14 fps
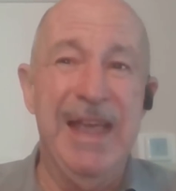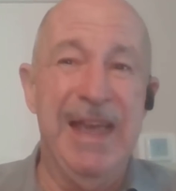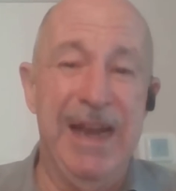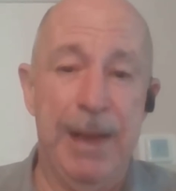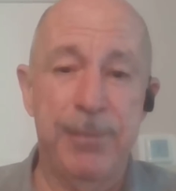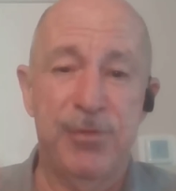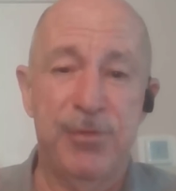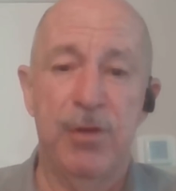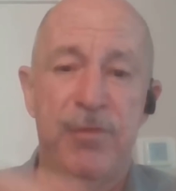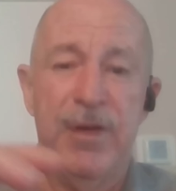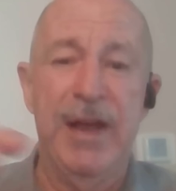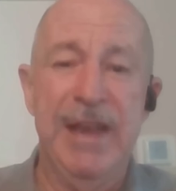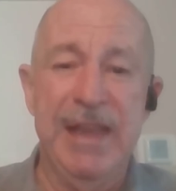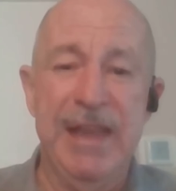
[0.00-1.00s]
and I'm still
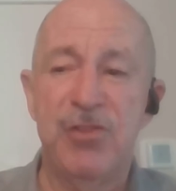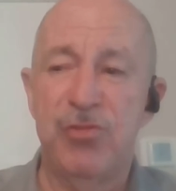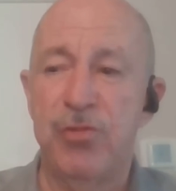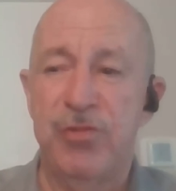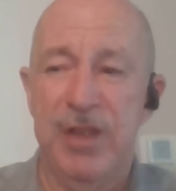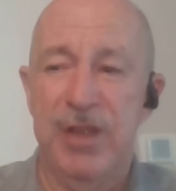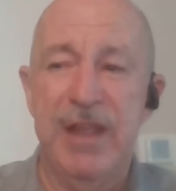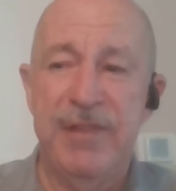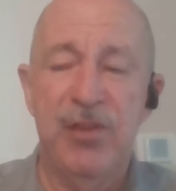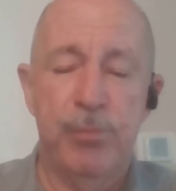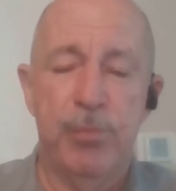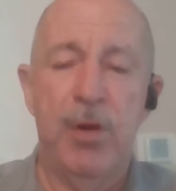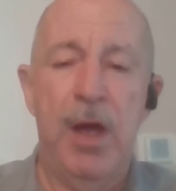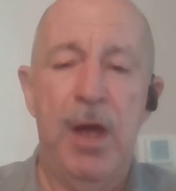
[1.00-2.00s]
finding issues in
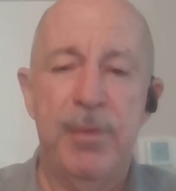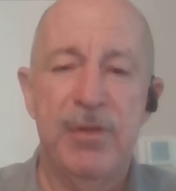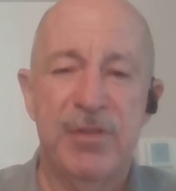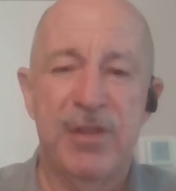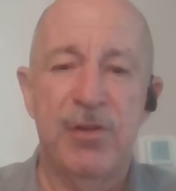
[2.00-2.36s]
these properties